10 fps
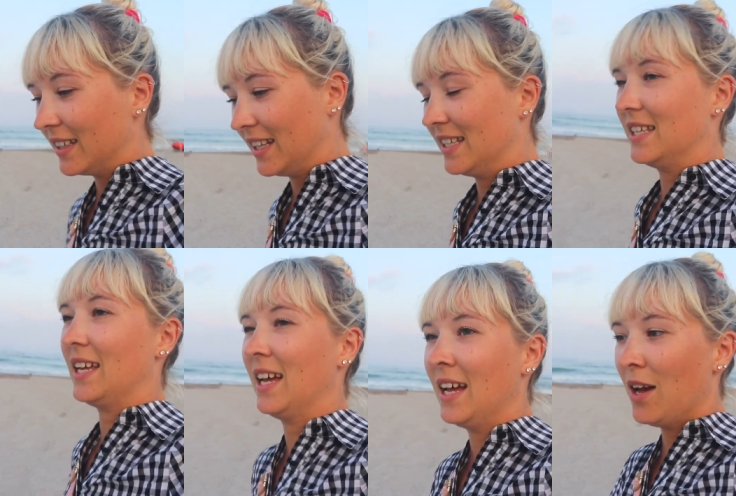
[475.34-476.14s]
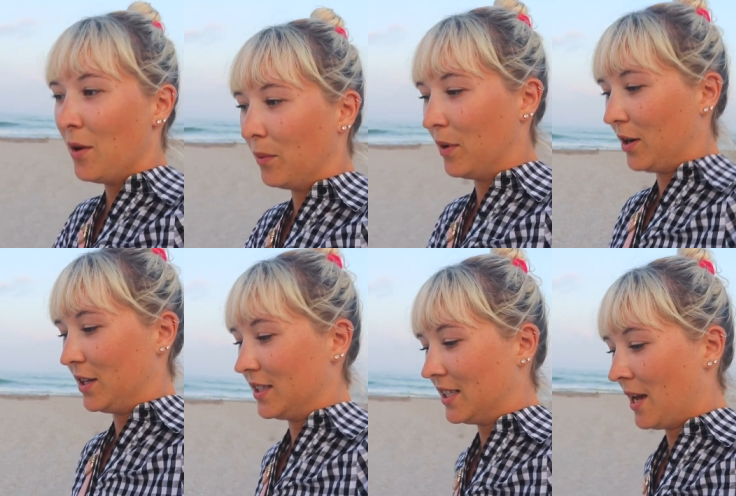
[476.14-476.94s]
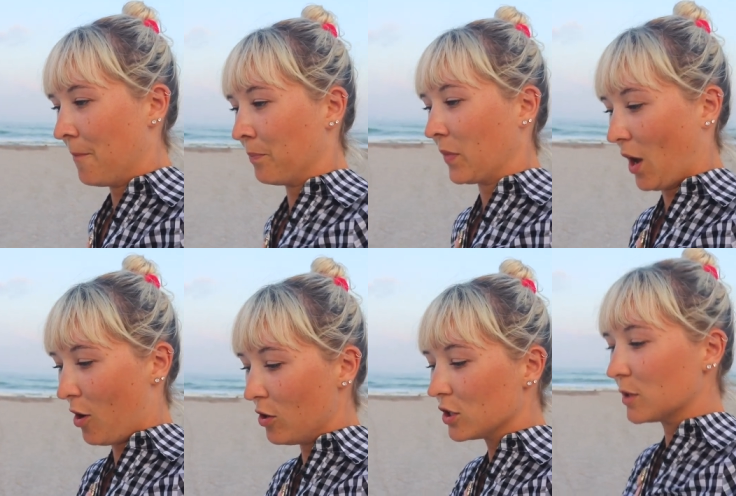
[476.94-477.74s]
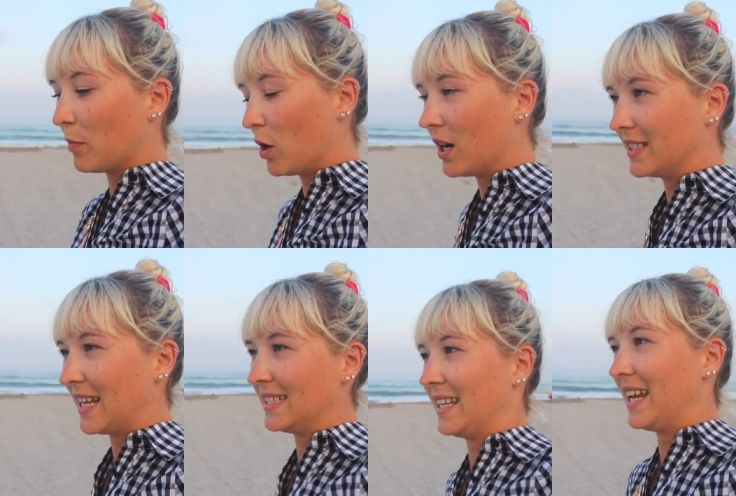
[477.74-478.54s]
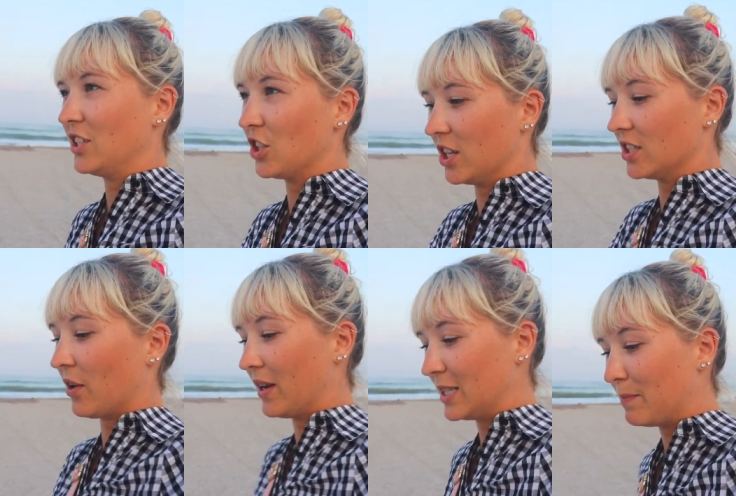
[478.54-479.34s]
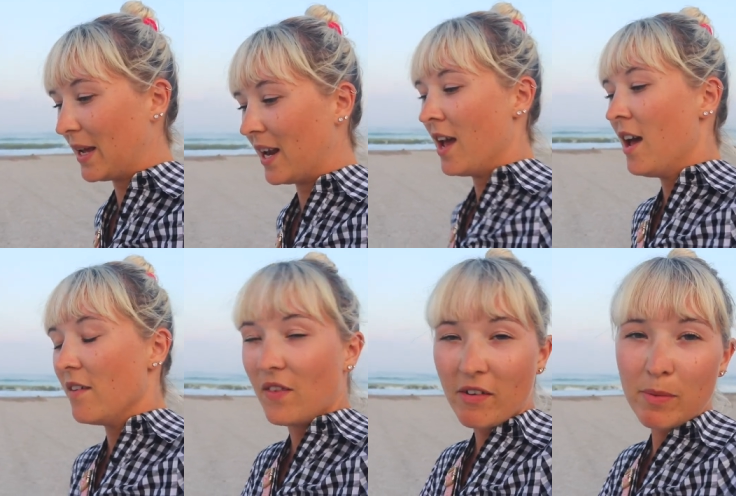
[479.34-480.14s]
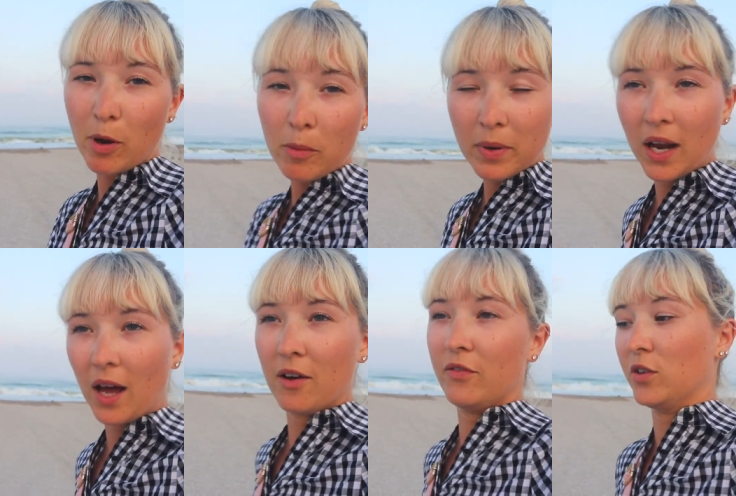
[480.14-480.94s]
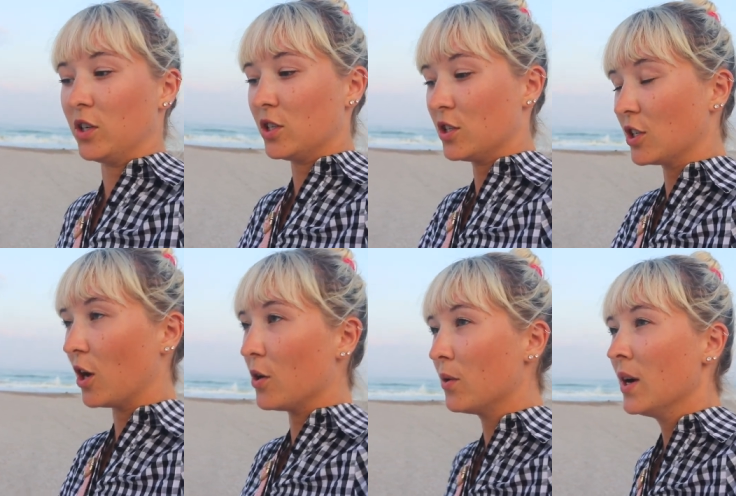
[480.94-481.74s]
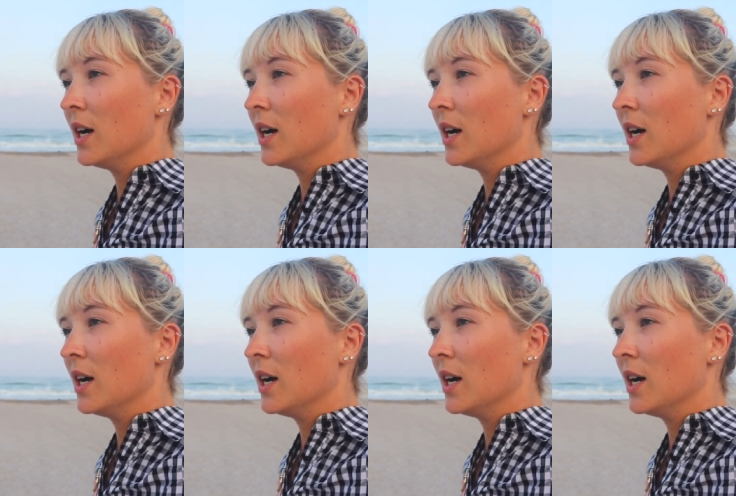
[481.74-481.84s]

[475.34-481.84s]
this was a hotspot, a destination, so it's been very popular for so